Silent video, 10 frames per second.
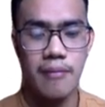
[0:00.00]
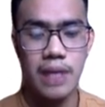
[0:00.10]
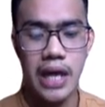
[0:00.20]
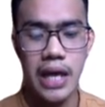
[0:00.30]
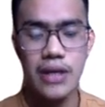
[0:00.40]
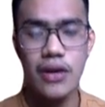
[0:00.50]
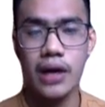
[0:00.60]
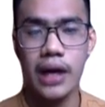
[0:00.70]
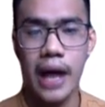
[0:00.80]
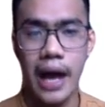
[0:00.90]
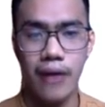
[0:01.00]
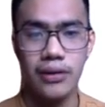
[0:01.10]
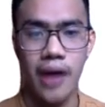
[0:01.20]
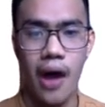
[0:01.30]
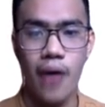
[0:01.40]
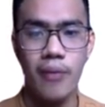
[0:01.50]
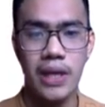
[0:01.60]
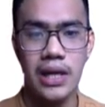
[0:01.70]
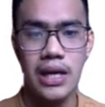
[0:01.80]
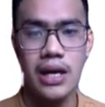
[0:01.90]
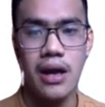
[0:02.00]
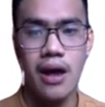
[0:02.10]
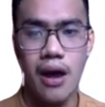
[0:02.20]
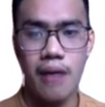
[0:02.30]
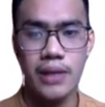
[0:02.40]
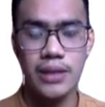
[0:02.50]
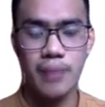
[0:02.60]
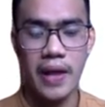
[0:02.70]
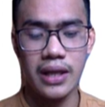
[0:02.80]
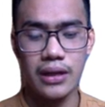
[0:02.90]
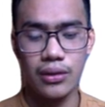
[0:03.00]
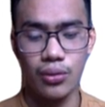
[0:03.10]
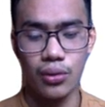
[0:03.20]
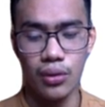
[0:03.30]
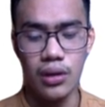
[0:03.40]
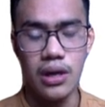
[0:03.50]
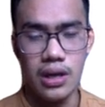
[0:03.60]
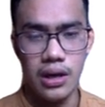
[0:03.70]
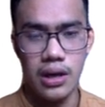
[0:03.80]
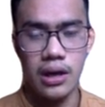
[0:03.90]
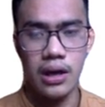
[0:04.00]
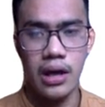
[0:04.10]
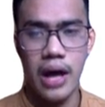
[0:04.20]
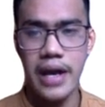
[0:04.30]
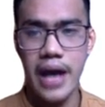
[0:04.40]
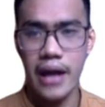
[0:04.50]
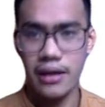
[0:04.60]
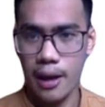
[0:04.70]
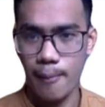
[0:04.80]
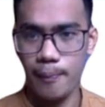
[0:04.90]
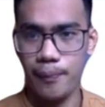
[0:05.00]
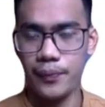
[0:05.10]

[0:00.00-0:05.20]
meaning you count how many responded to an item.